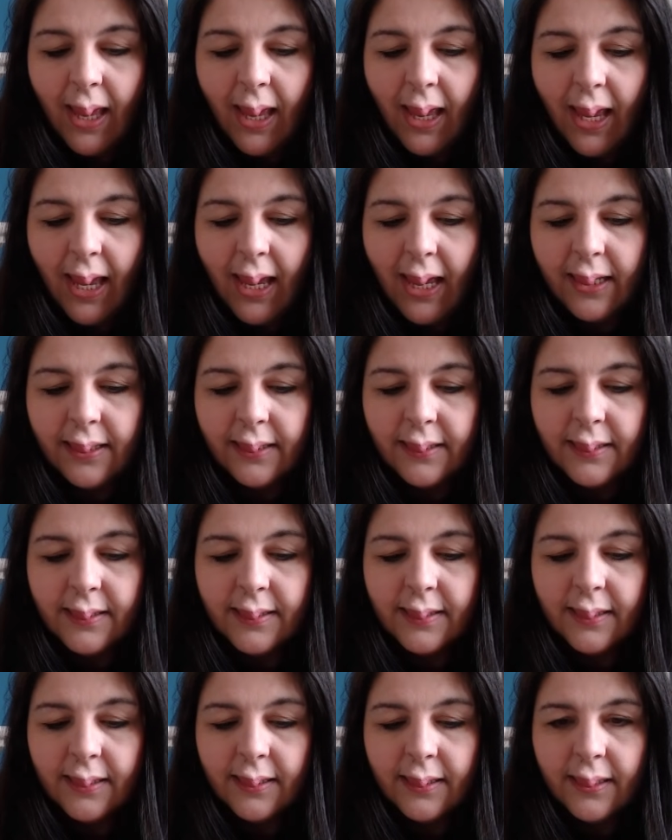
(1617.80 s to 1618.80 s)

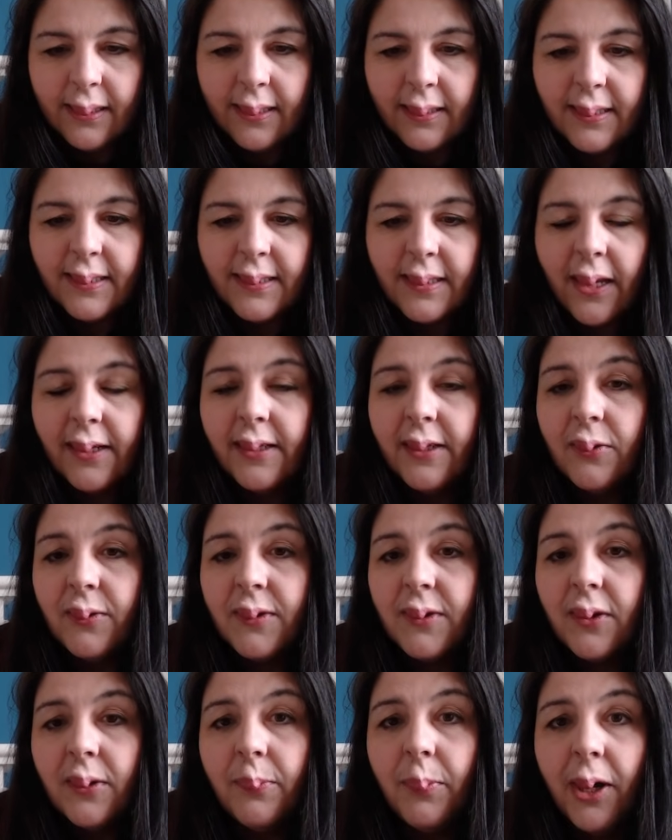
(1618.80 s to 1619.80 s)
and decided I was
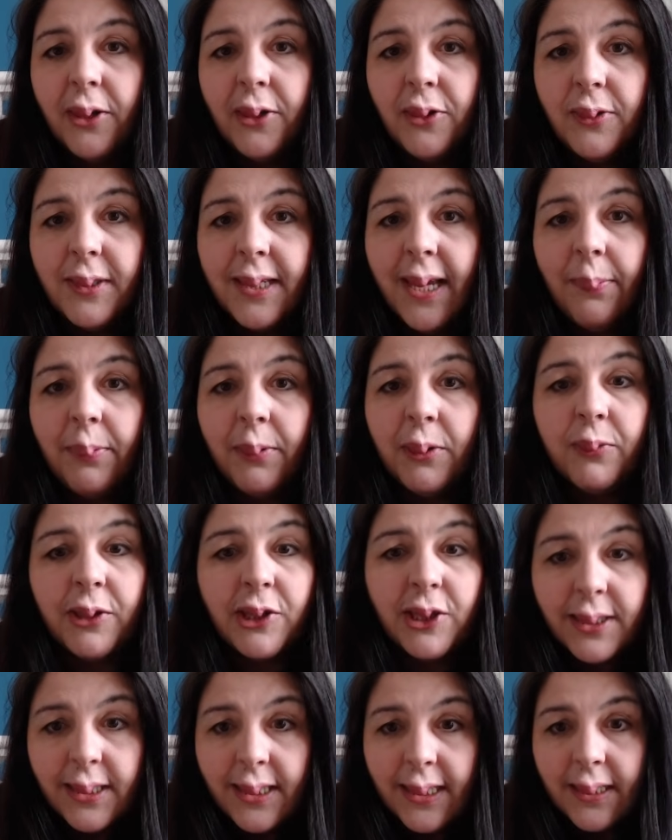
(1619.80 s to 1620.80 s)
going to buy a new tablet,
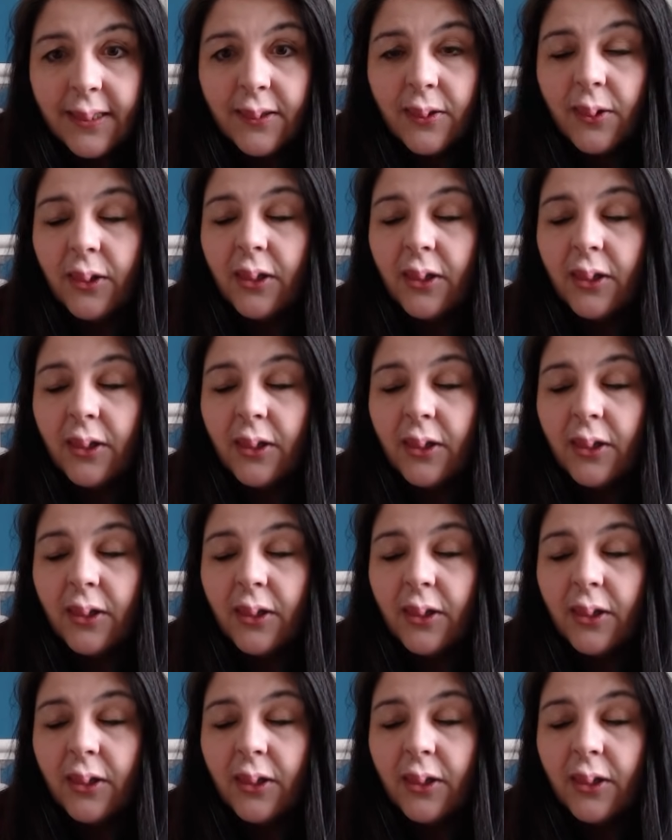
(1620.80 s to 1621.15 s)
which I did. So